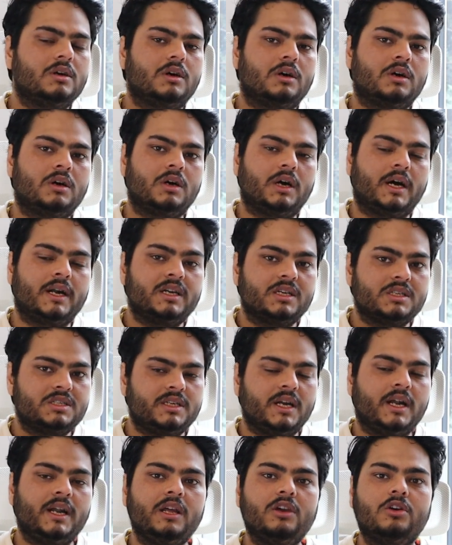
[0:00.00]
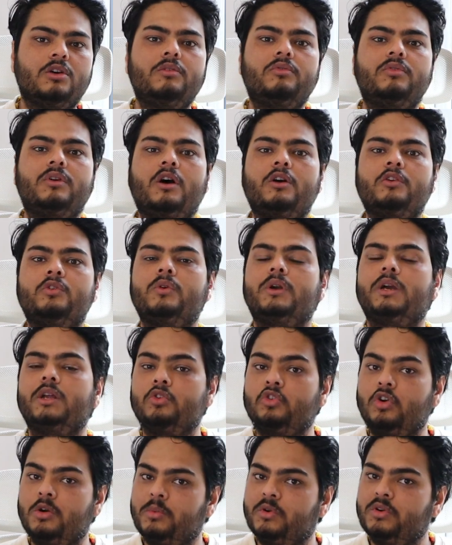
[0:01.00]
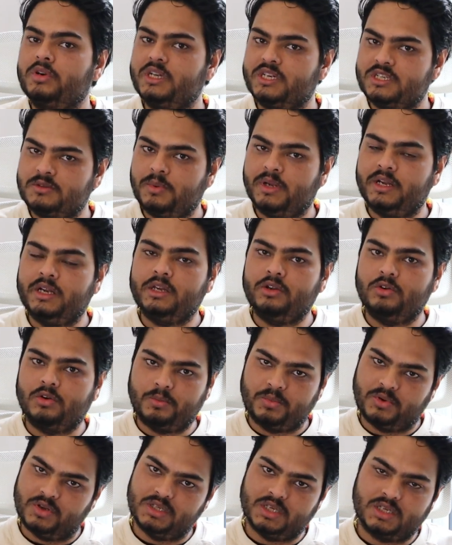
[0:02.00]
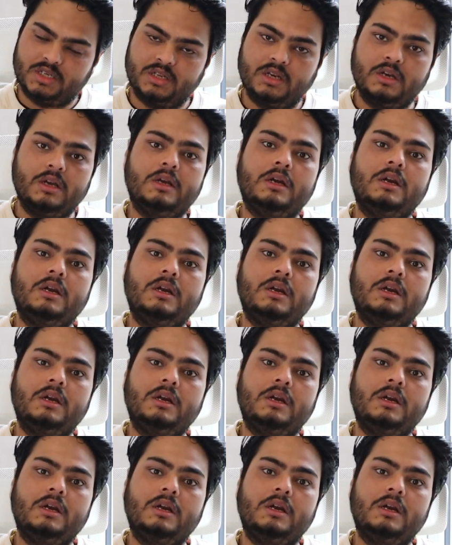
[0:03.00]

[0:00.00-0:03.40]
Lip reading: understanding of how you can go about explaining your project.